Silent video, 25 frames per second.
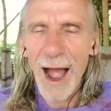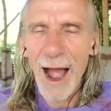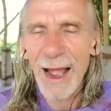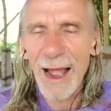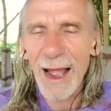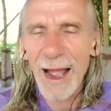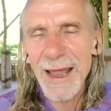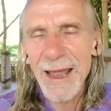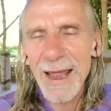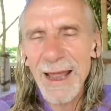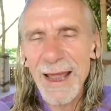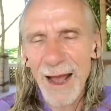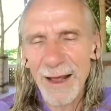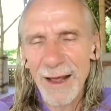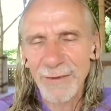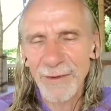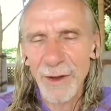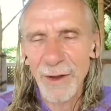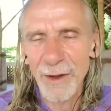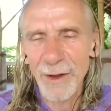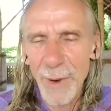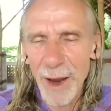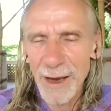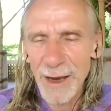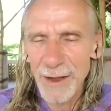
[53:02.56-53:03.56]
I, as
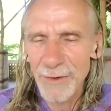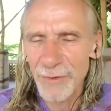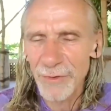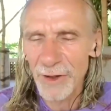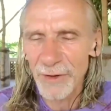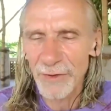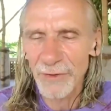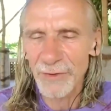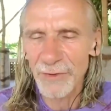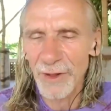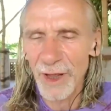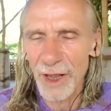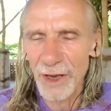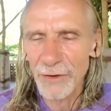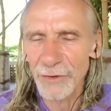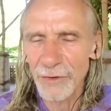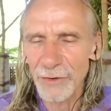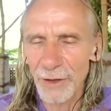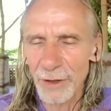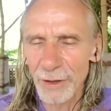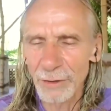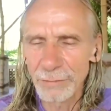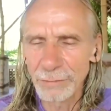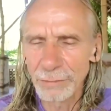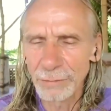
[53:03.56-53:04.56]
a
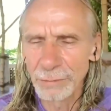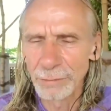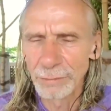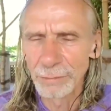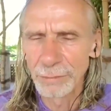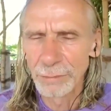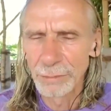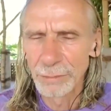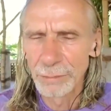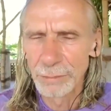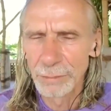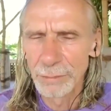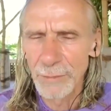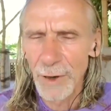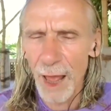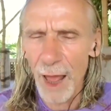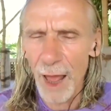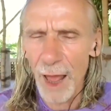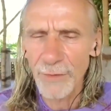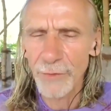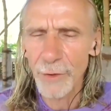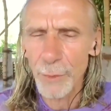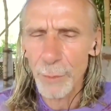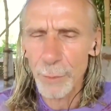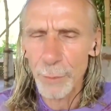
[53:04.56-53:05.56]
manifestation,
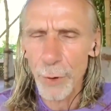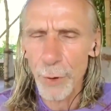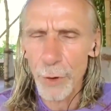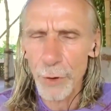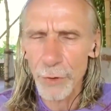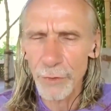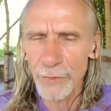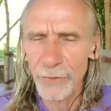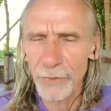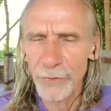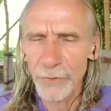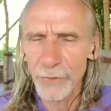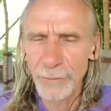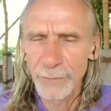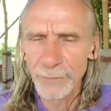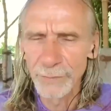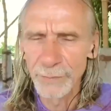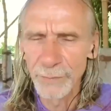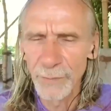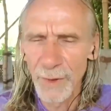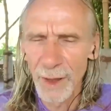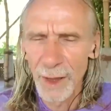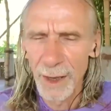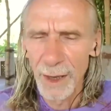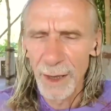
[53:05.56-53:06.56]
as a person,
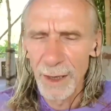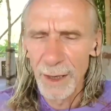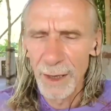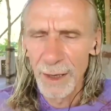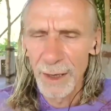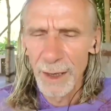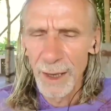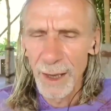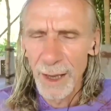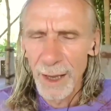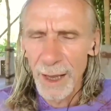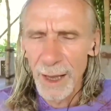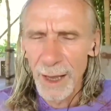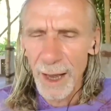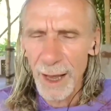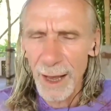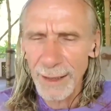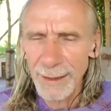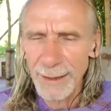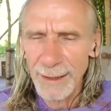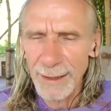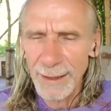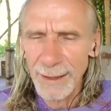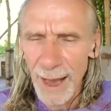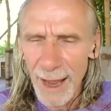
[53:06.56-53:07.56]

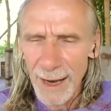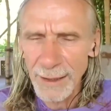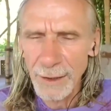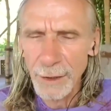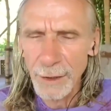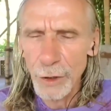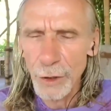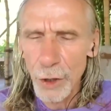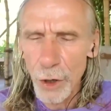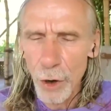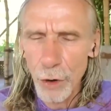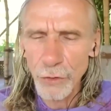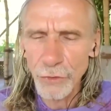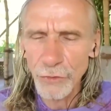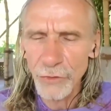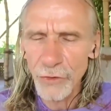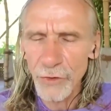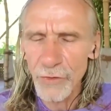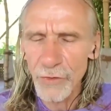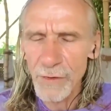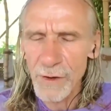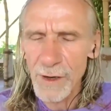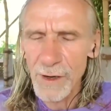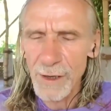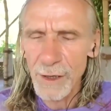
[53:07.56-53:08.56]
I can
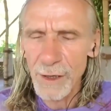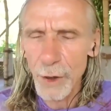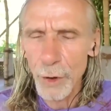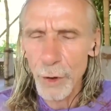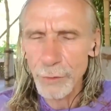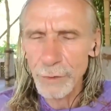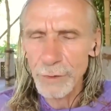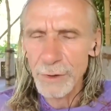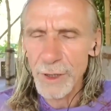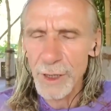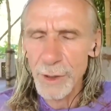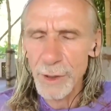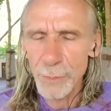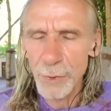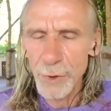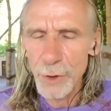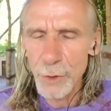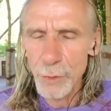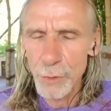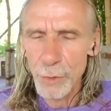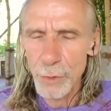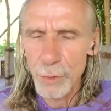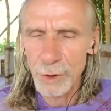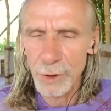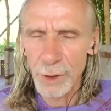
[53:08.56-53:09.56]
consciously
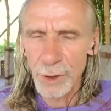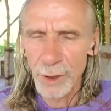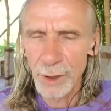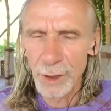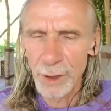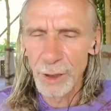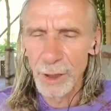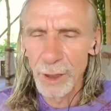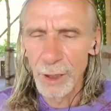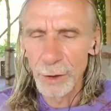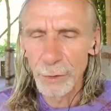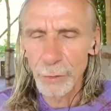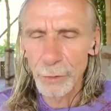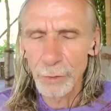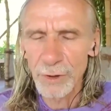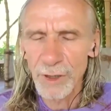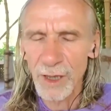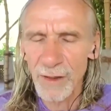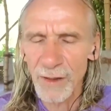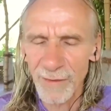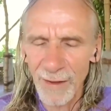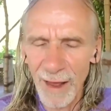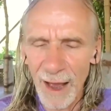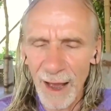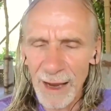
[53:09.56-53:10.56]
contribute to
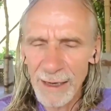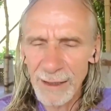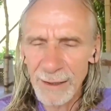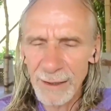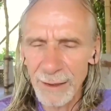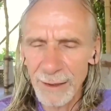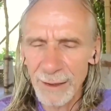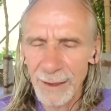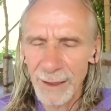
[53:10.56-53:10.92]
decide